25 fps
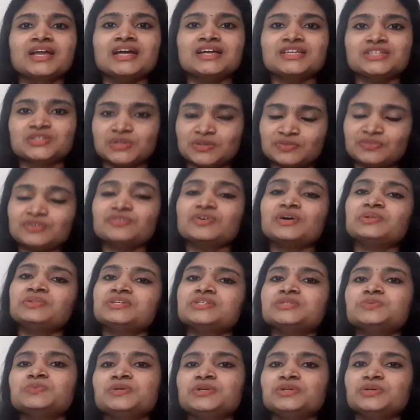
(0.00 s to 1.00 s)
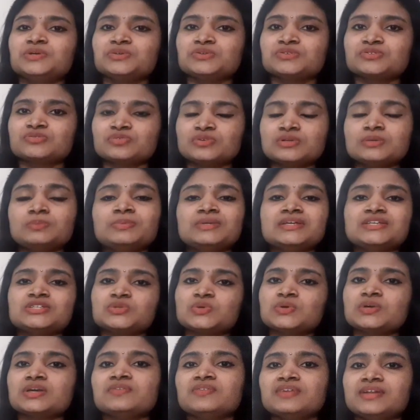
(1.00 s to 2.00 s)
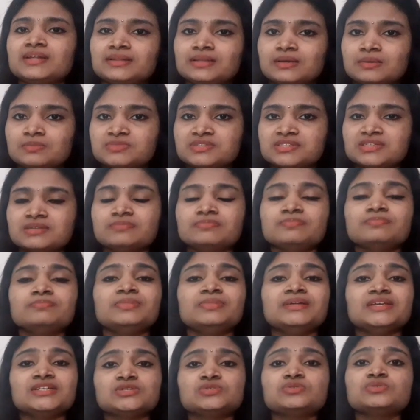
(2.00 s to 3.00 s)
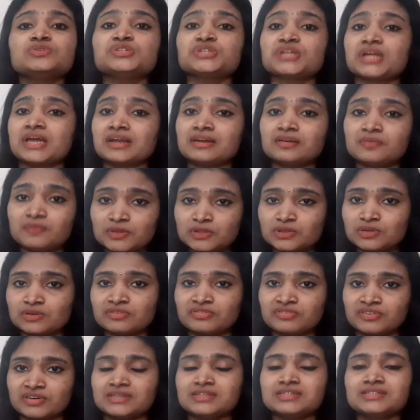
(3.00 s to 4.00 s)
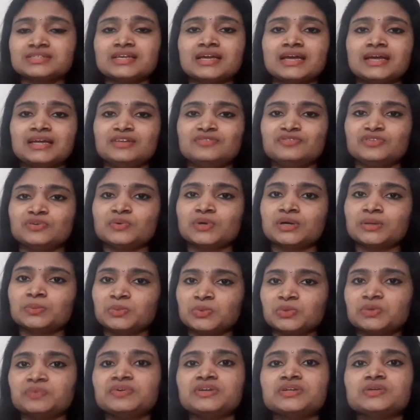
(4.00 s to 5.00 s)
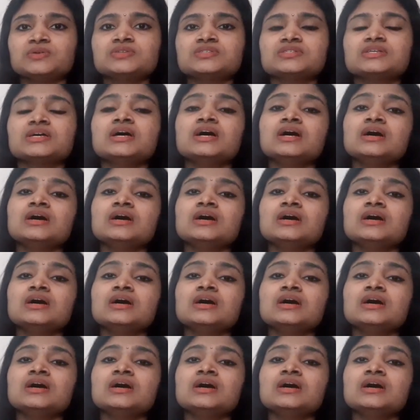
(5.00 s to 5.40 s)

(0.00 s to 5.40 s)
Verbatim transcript: So if you found this video useful, please do give it a thumbs up. Please do share it with your friends. And if you want more videos,